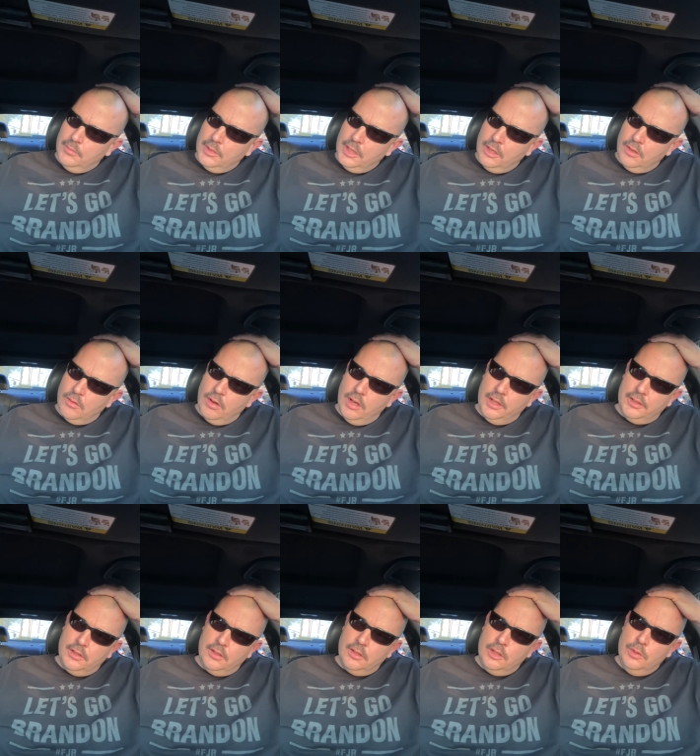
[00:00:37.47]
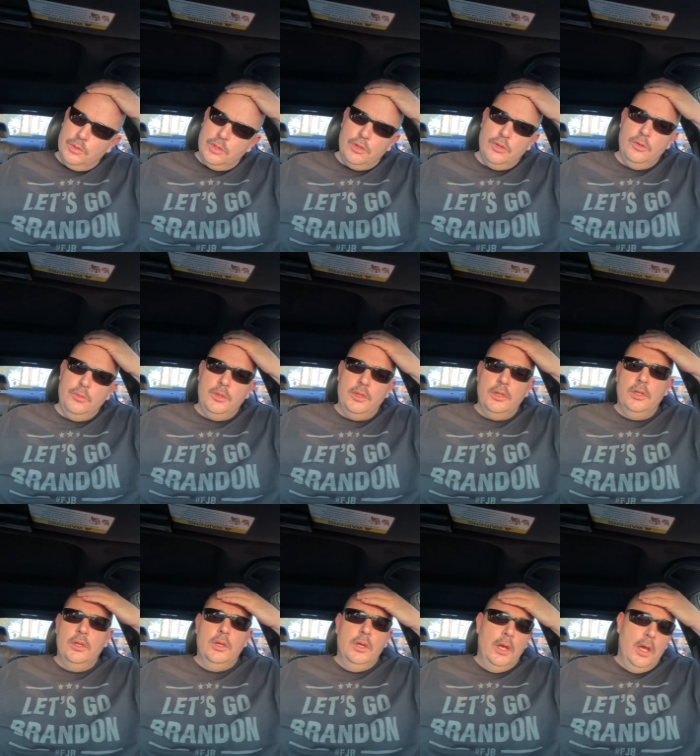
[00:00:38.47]
here on YouTube.
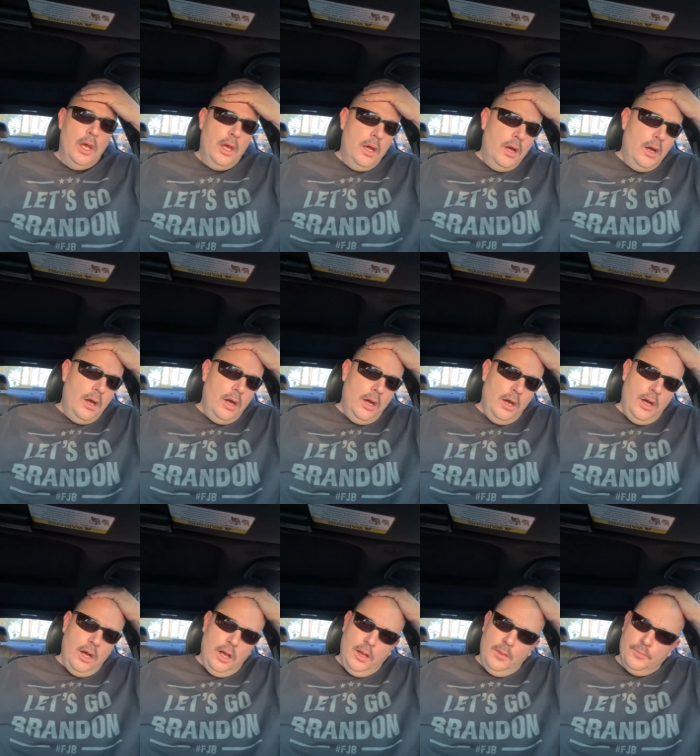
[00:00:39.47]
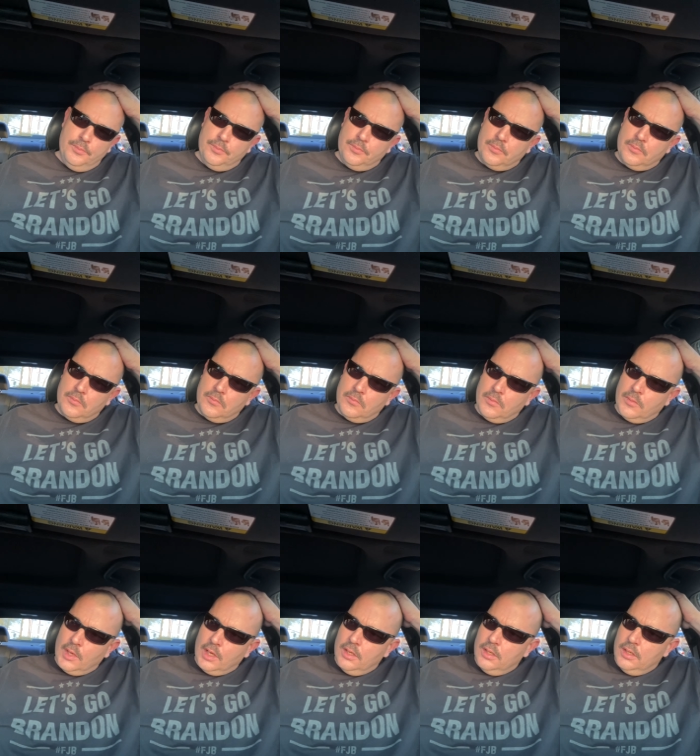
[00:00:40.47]
Um,
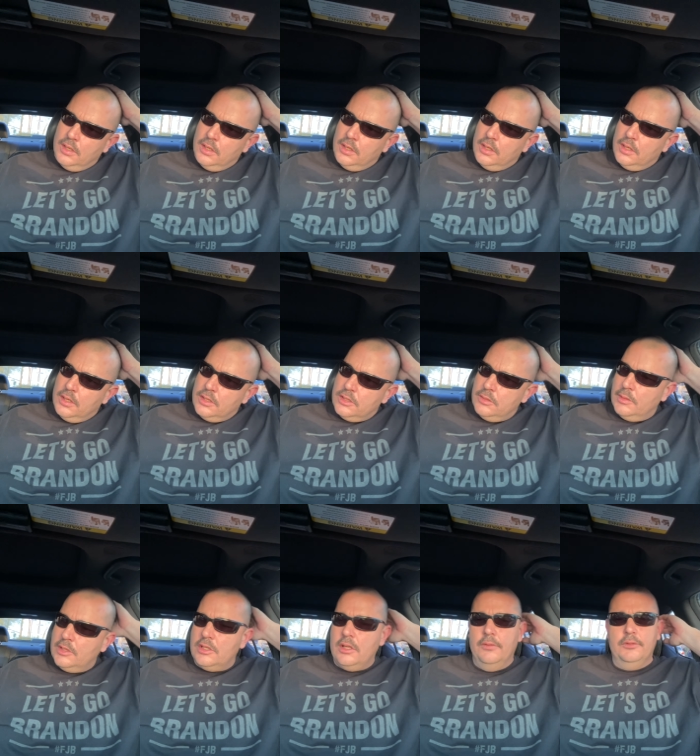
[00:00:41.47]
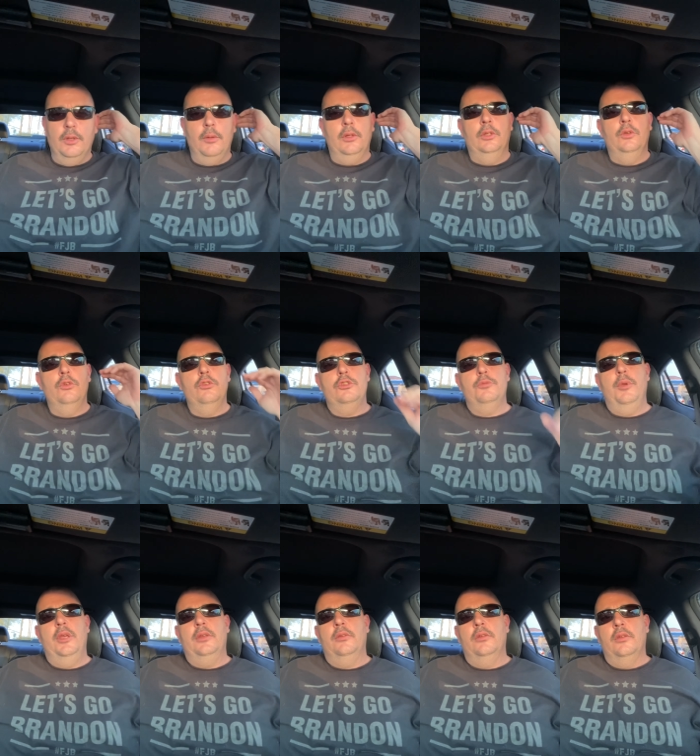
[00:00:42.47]
some of the stuff that Lou's
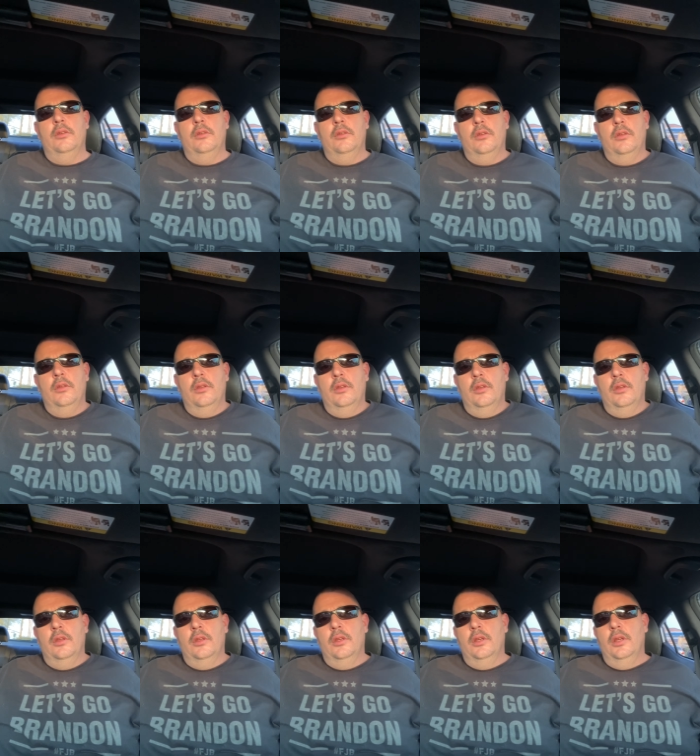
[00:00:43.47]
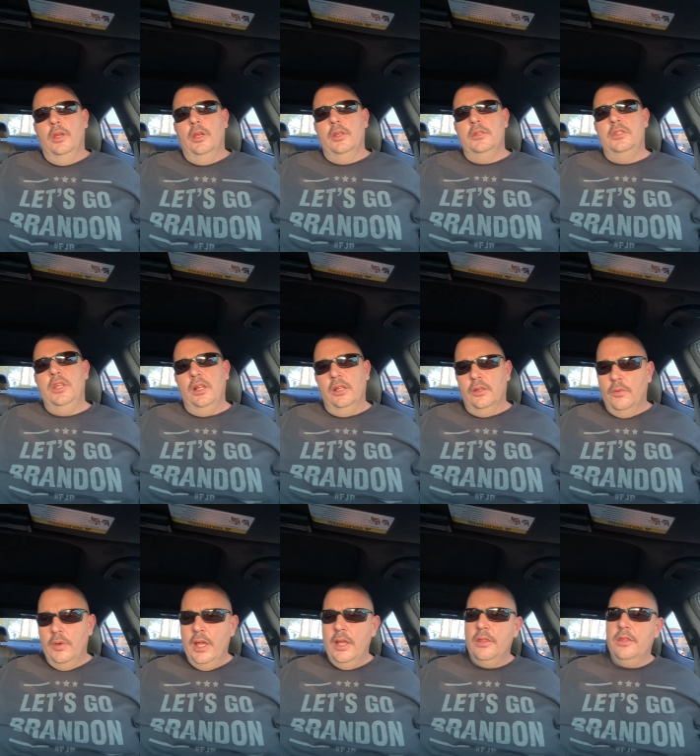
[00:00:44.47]
been dealing
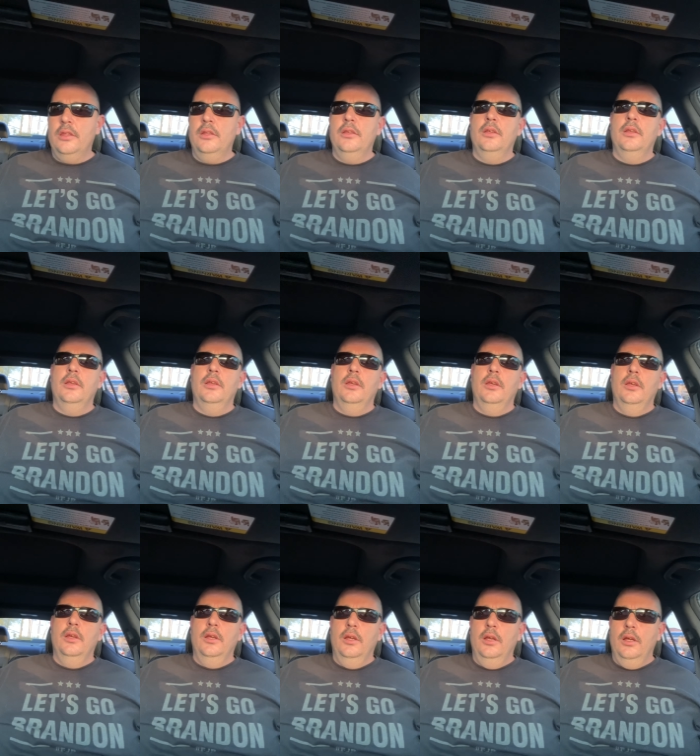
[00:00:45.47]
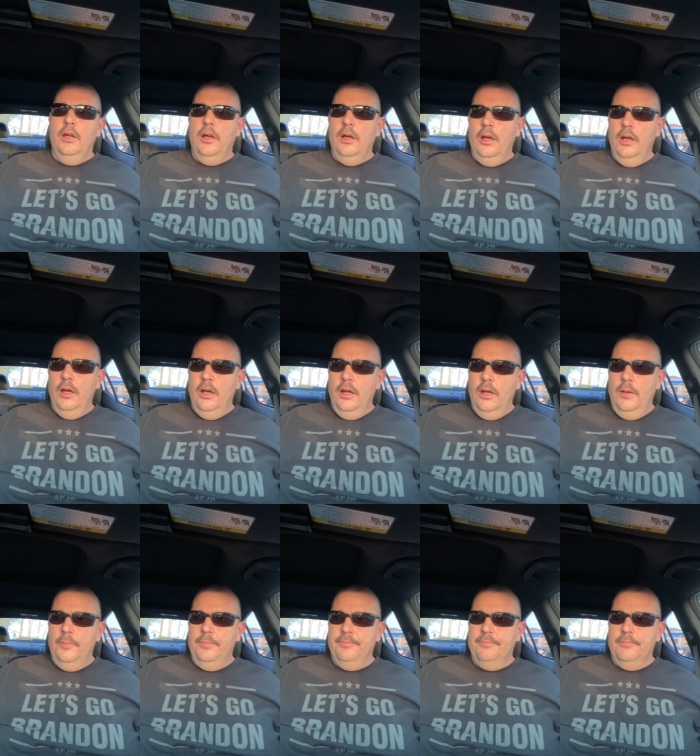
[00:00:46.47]
with.
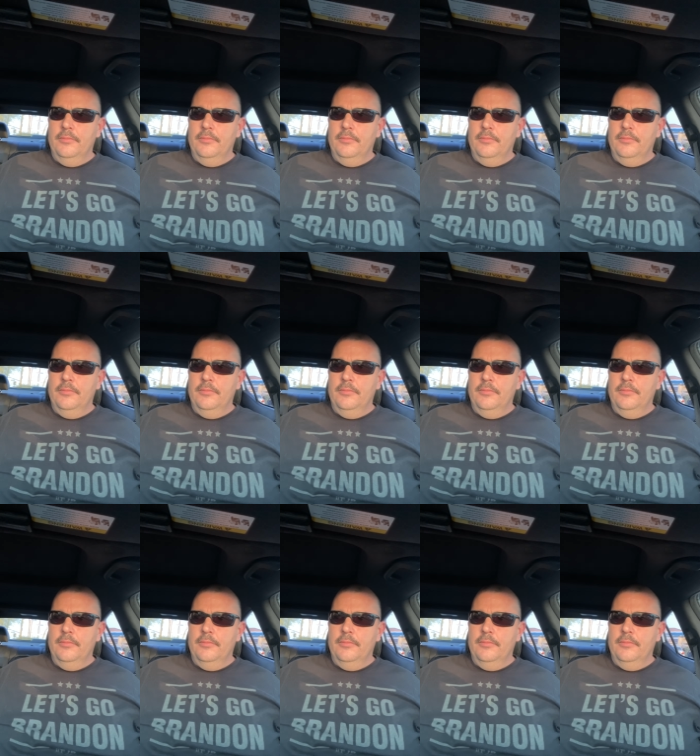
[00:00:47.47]
Um,